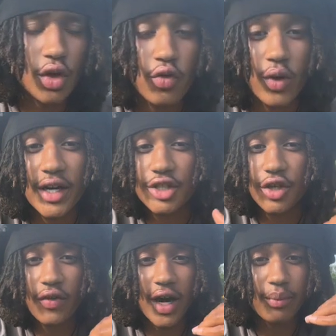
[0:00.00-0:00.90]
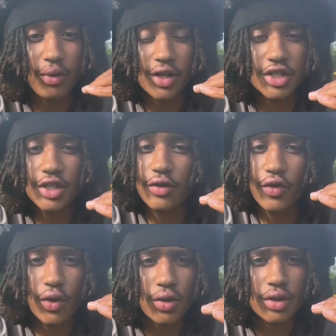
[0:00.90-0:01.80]
raise your vibration, of
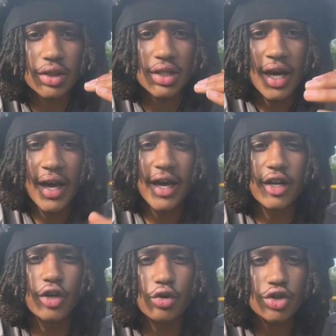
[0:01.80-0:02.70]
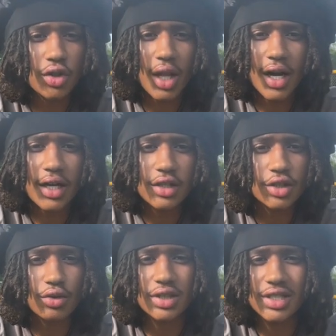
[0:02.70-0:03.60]
course, and neutralize
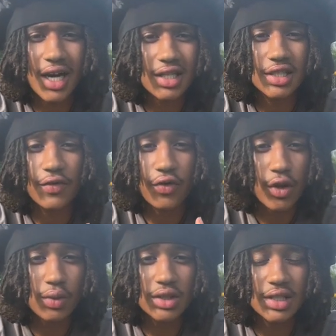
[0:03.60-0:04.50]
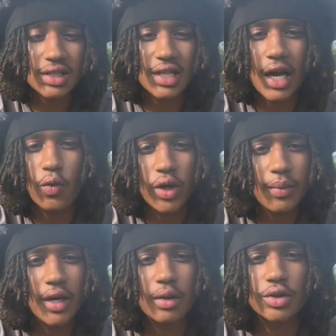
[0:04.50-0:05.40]
those toxic frequencies that we
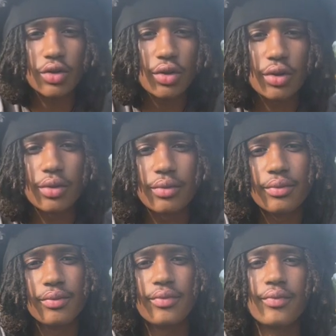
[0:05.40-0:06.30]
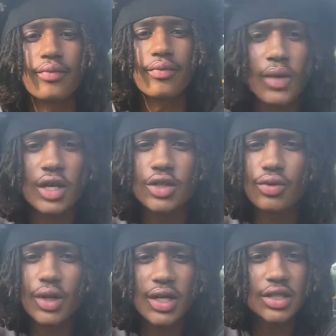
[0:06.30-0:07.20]
may absorb.
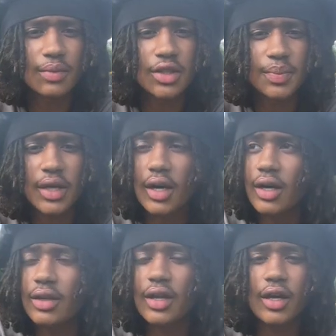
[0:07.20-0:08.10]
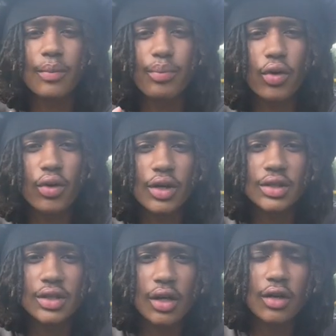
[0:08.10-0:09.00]
So next, I'm going to speak on the
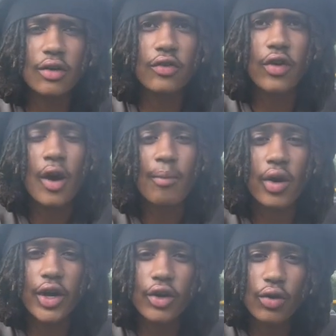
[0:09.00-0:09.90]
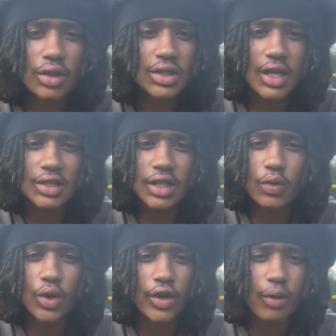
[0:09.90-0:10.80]
importance of
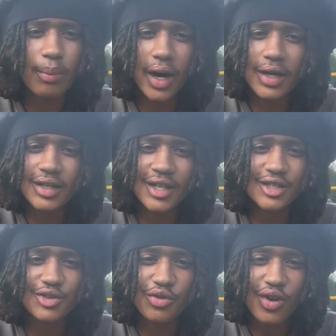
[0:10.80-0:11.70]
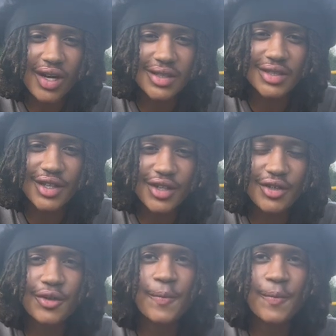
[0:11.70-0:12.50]
prioritizing when your body needs rest, yo.